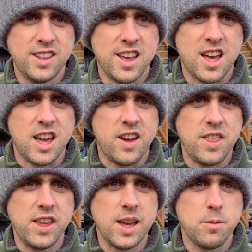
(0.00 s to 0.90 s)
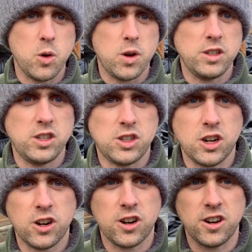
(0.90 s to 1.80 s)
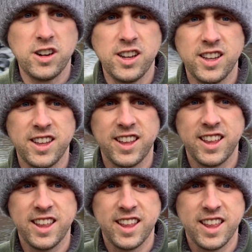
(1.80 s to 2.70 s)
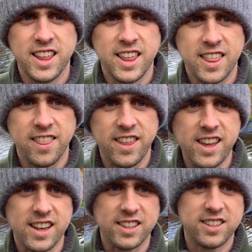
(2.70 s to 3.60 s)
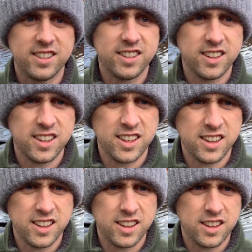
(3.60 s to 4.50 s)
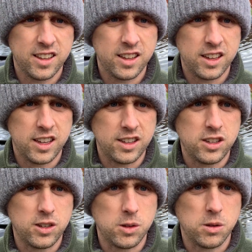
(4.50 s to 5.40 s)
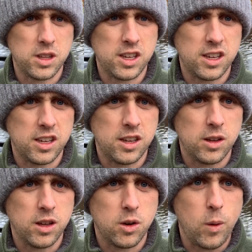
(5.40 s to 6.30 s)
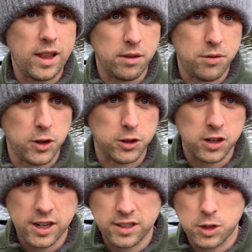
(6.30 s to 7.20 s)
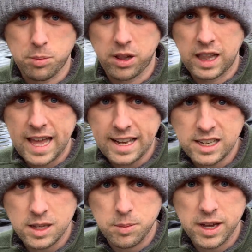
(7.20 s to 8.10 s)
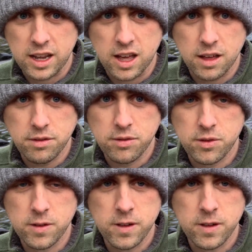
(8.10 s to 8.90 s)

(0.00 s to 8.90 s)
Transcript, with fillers: Uh, I think I'm going to turn this into the wetland filter because it's plenty big enough.